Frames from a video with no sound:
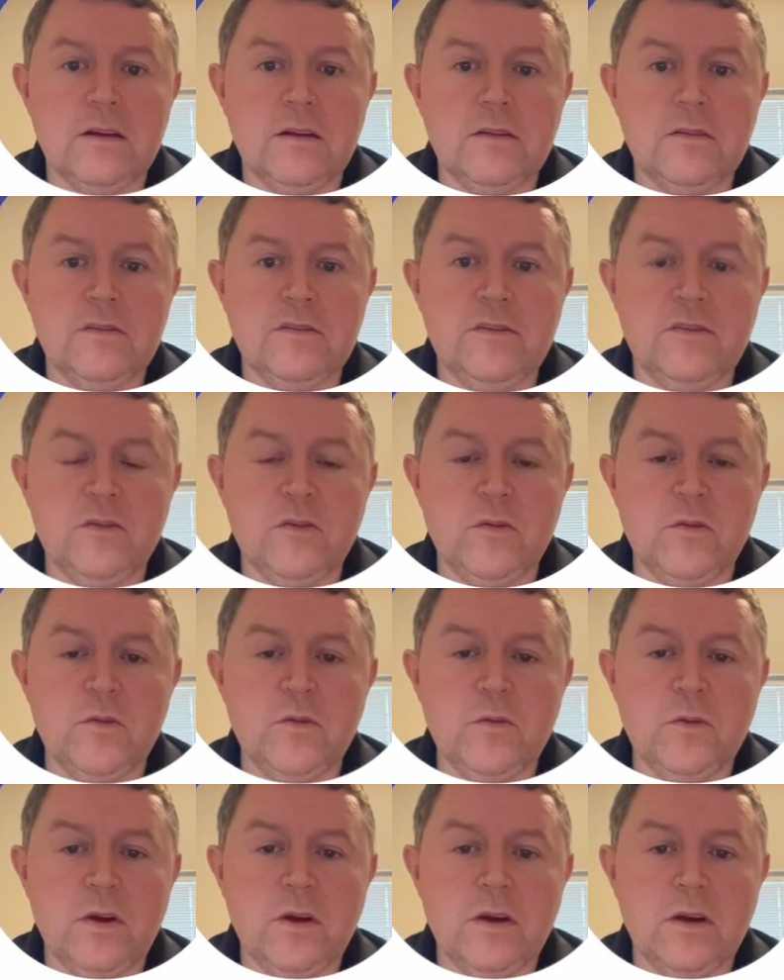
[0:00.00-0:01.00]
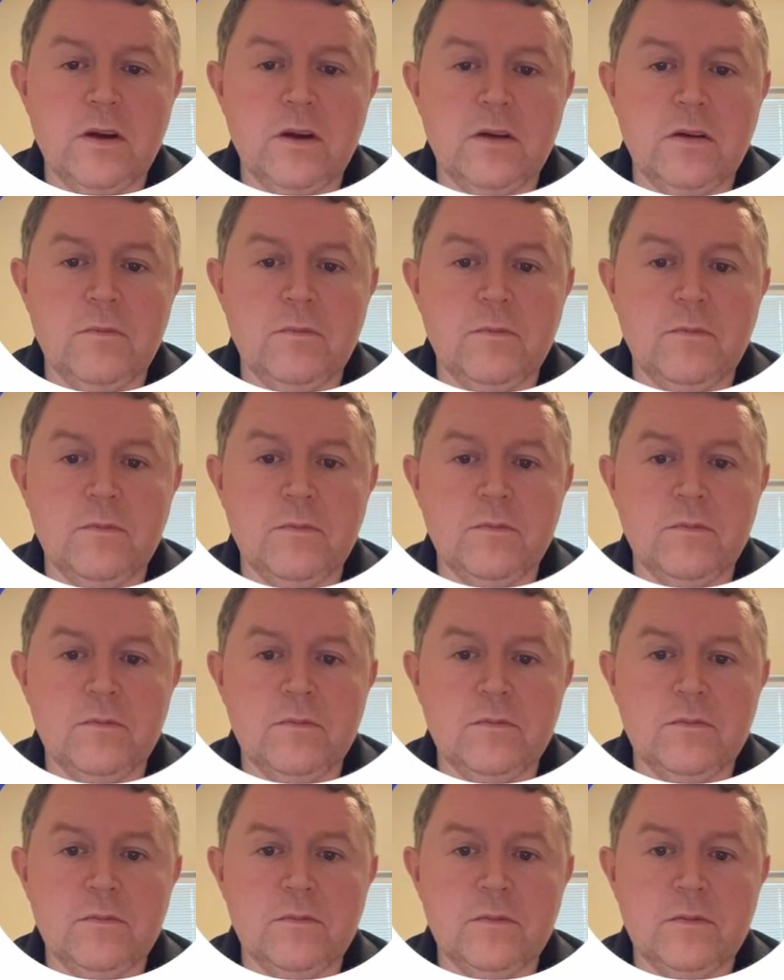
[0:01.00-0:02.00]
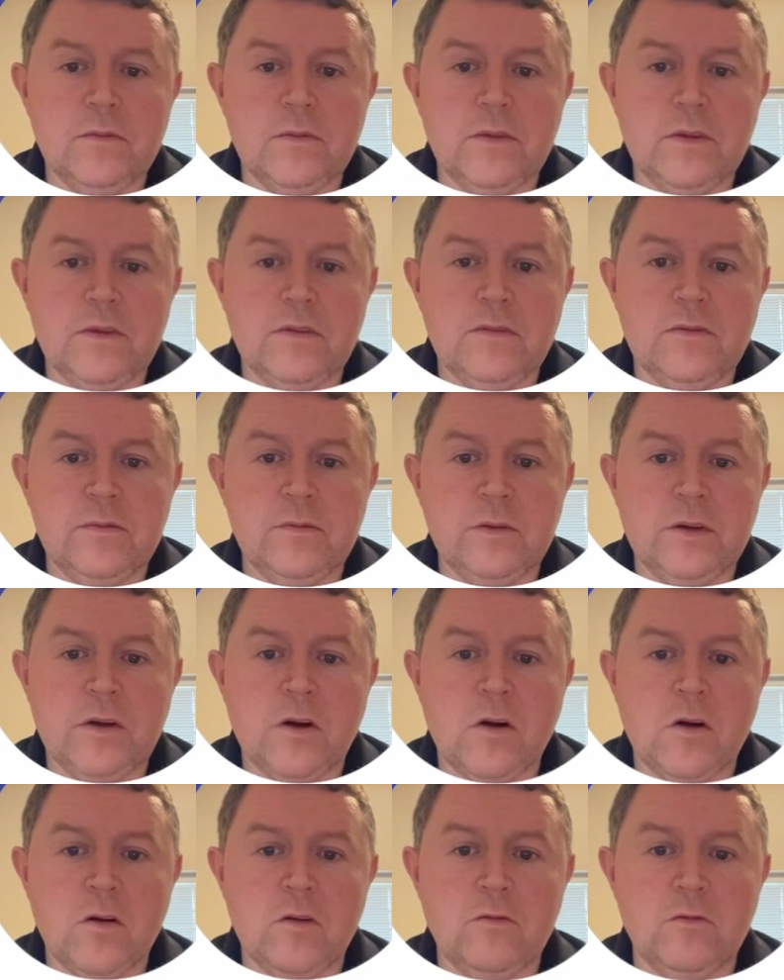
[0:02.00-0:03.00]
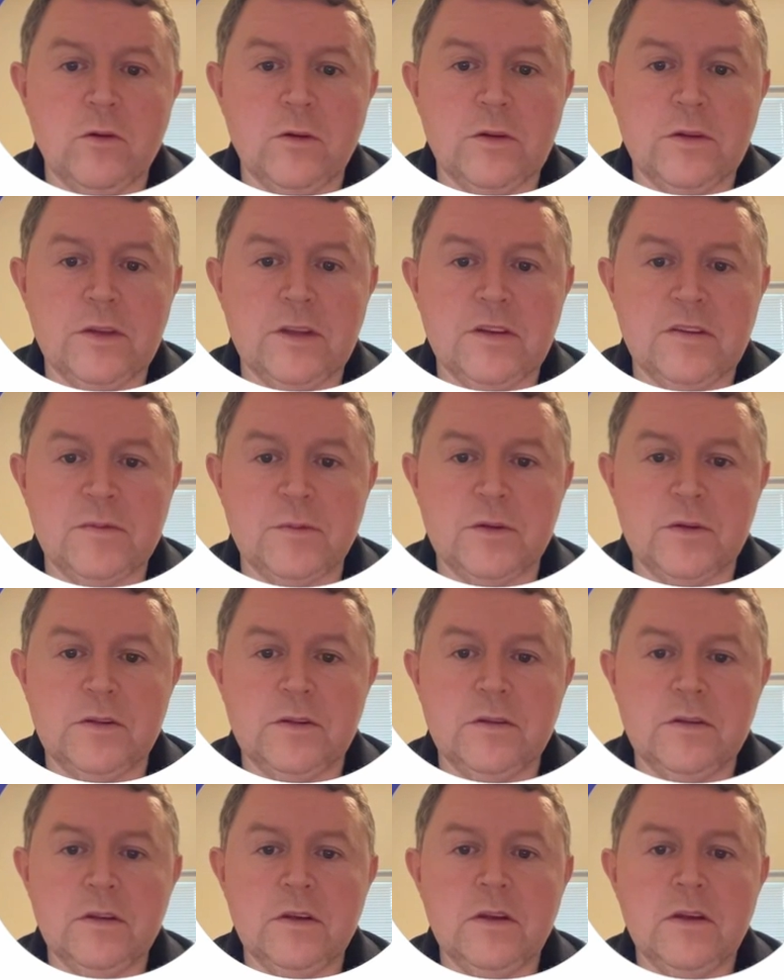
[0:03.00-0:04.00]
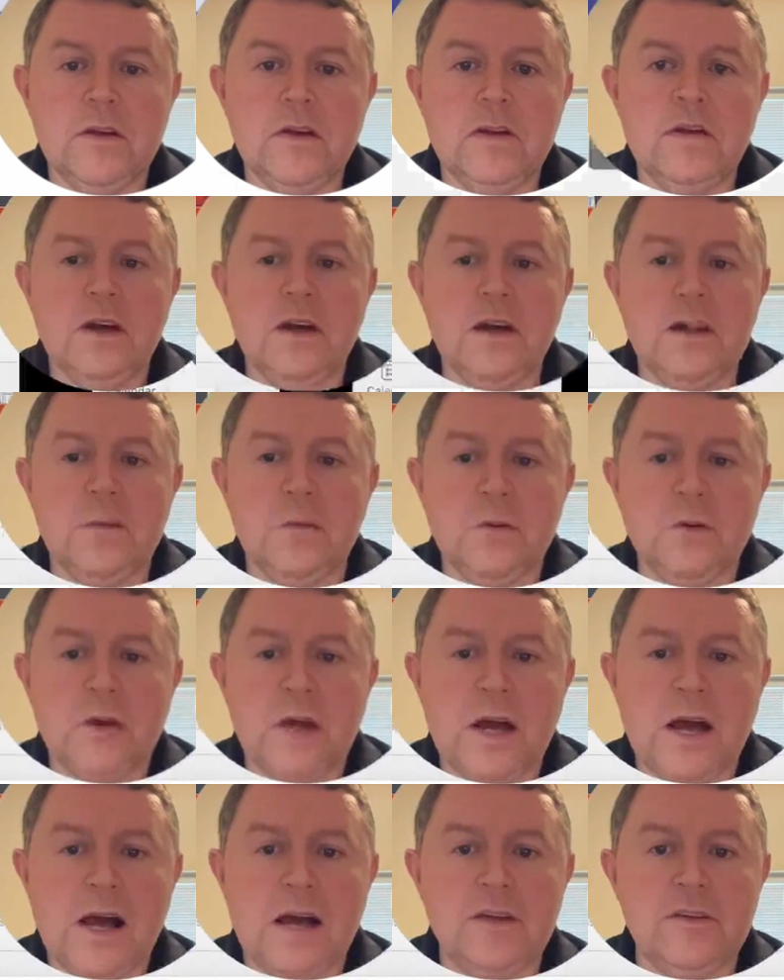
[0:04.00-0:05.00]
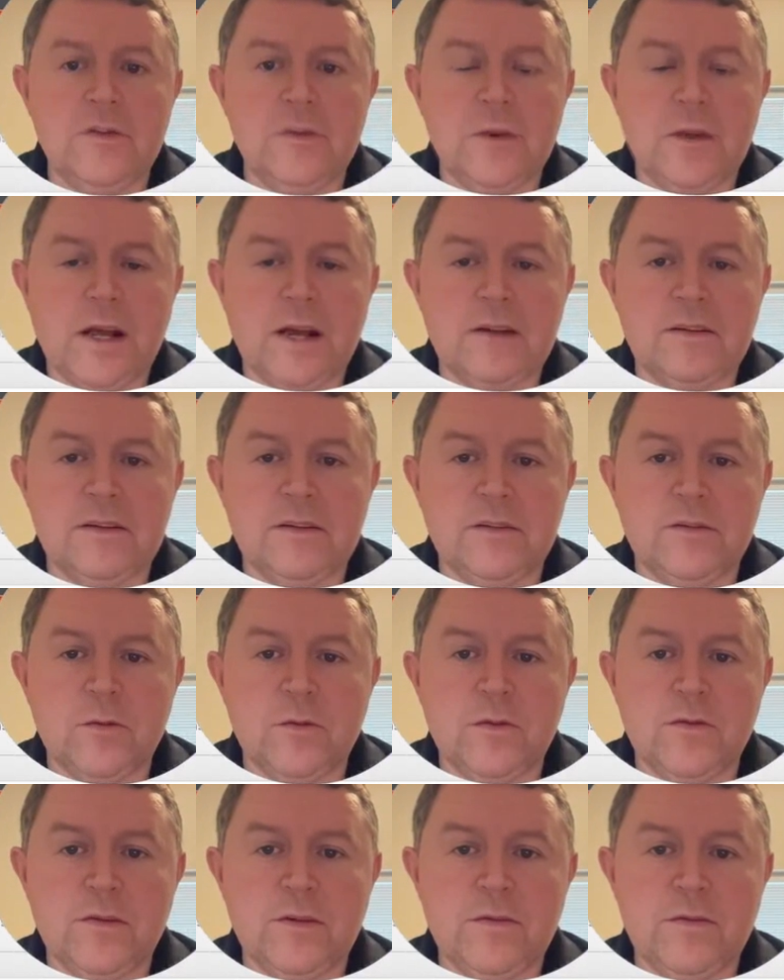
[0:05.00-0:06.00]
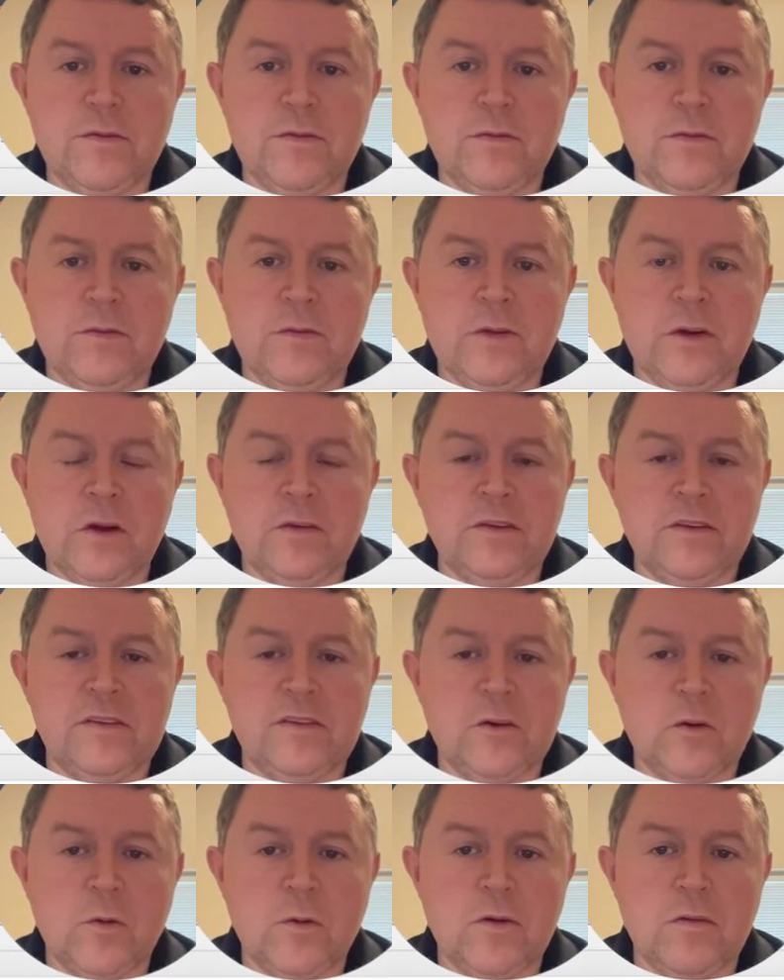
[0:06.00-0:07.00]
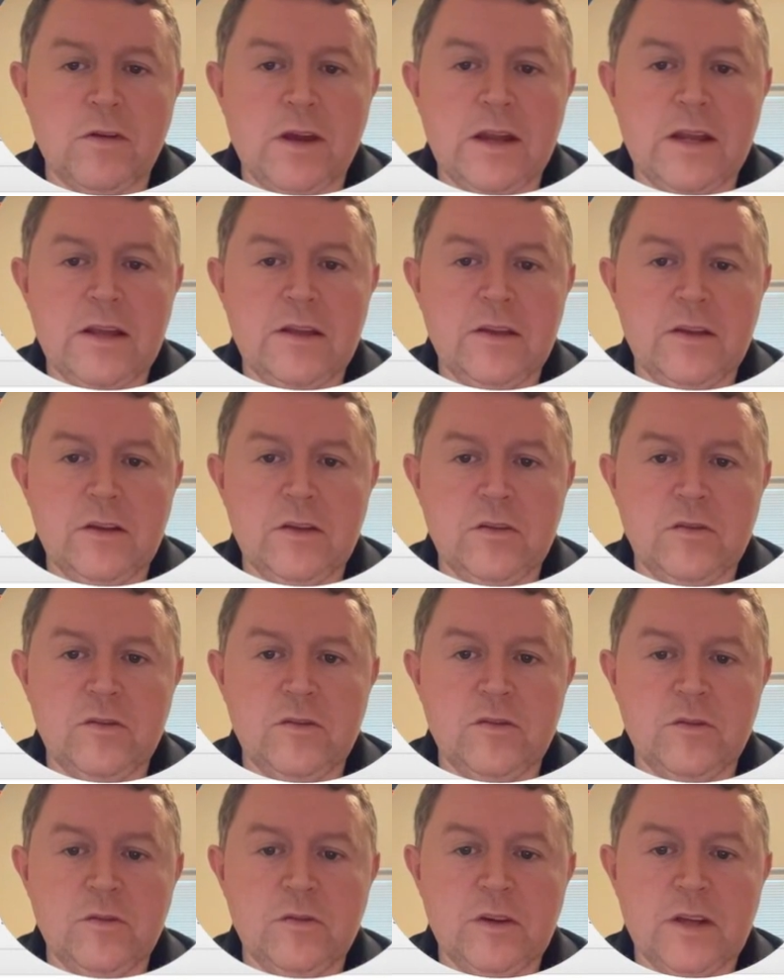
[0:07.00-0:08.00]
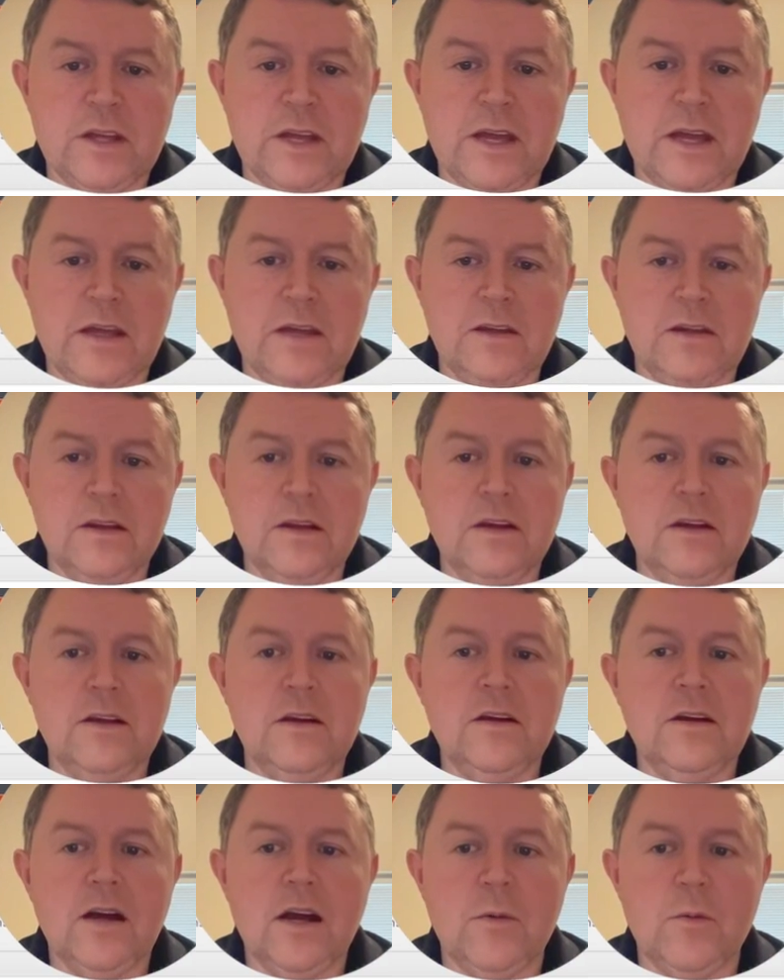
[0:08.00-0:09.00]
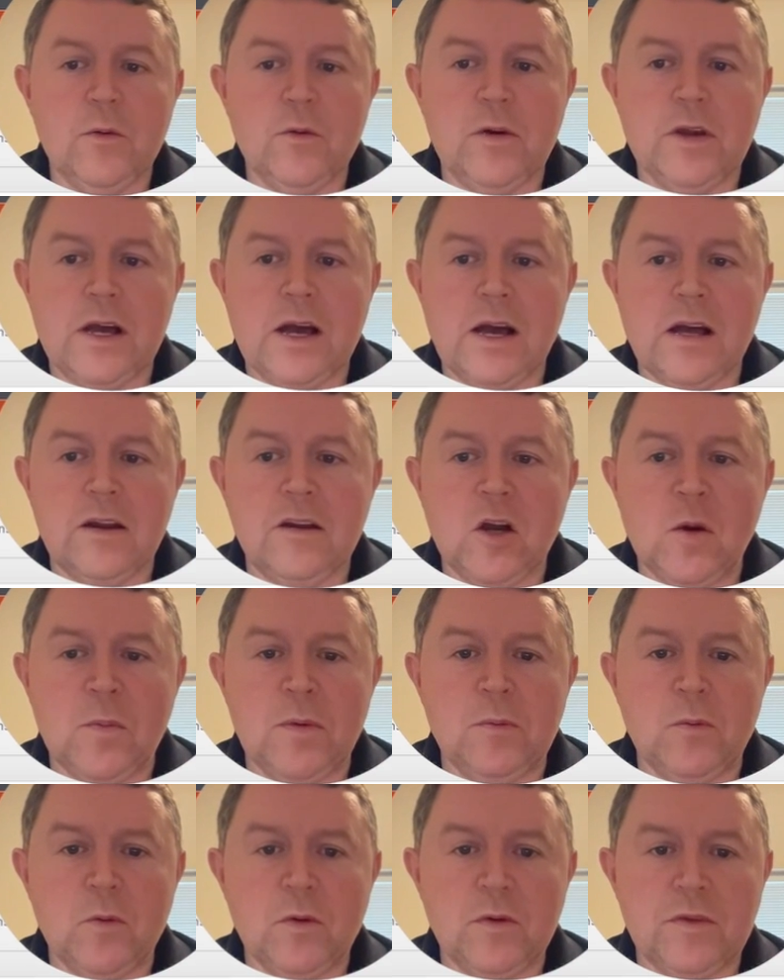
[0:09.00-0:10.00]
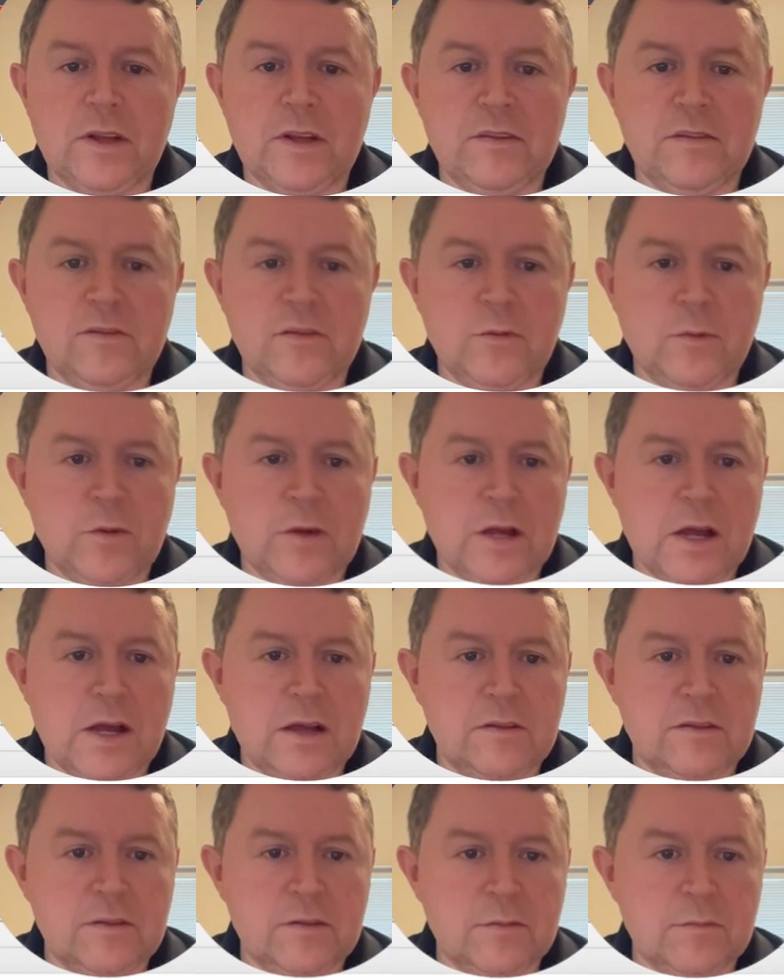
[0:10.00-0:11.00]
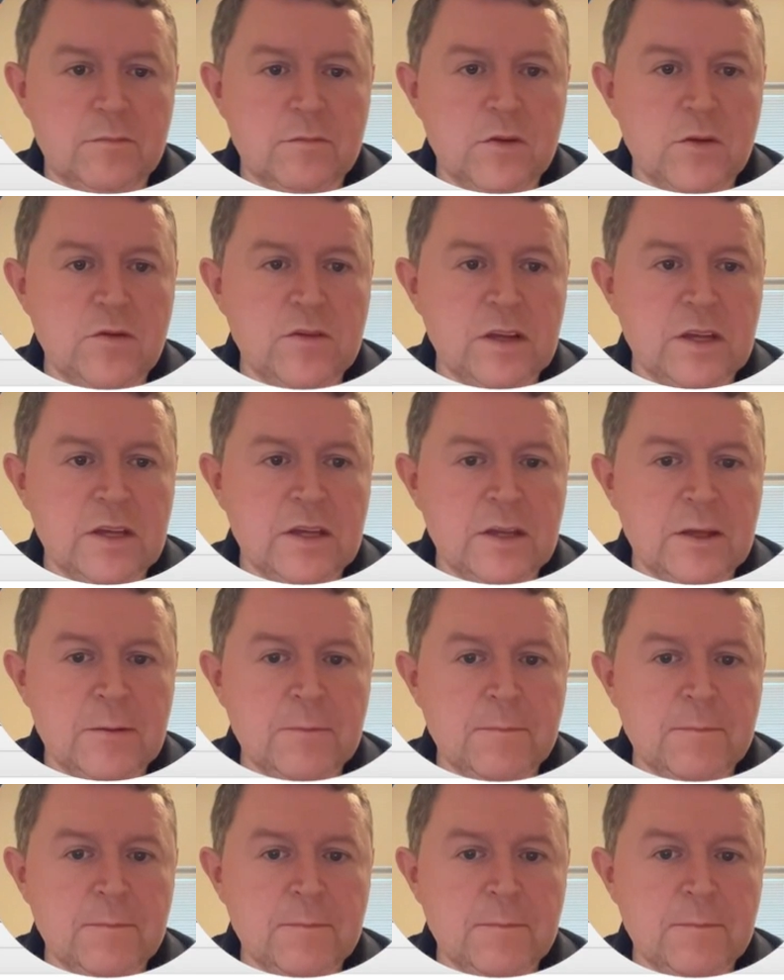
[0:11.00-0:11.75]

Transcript: 2, this car run, this one, and we're going to add to it actually. So if you've got this code already, you can just use it again, and we're going to add a couple more things to it. We're going to add some music,